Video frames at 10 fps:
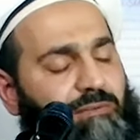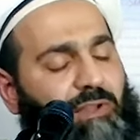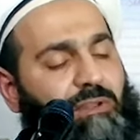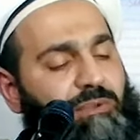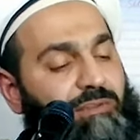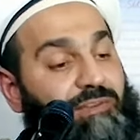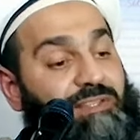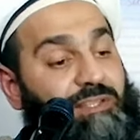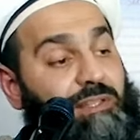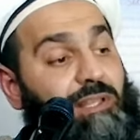Allah
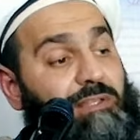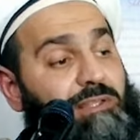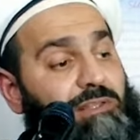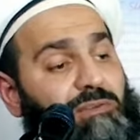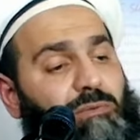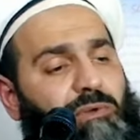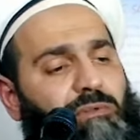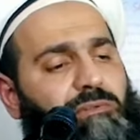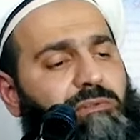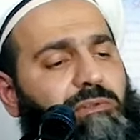manifested that in this
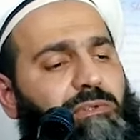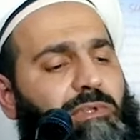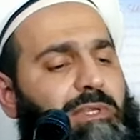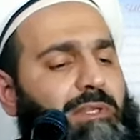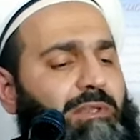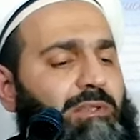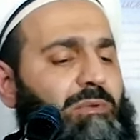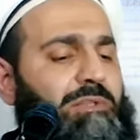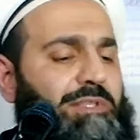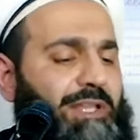world,
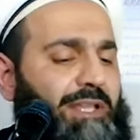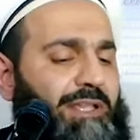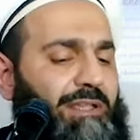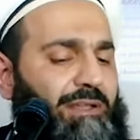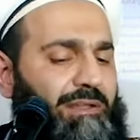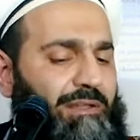you would say